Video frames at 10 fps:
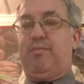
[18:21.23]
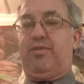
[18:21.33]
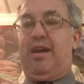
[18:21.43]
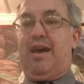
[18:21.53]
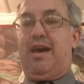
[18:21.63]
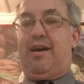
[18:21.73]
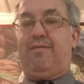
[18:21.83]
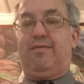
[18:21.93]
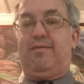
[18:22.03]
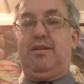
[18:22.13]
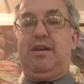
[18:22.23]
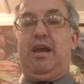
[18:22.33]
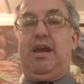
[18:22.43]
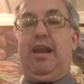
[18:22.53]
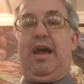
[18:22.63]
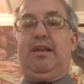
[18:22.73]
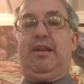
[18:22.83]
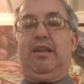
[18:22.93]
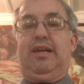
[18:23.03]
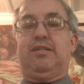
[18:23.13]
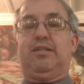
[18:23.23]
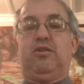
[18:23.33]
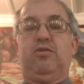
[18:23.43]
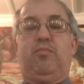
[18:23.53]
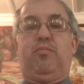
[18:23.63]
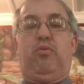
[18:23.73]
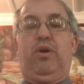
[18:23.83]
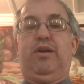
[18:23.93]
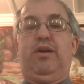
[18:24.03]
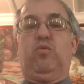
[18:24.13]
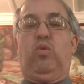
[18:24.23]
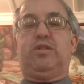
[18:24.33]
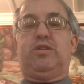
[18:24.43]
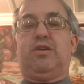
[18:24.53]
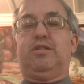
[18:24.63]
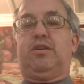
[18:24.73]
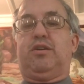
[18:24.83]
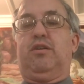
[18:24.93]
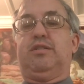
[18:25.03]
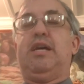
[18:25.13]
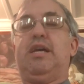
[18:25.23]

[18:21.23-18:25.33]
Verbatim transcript: that they have. And that leads to the point which concerns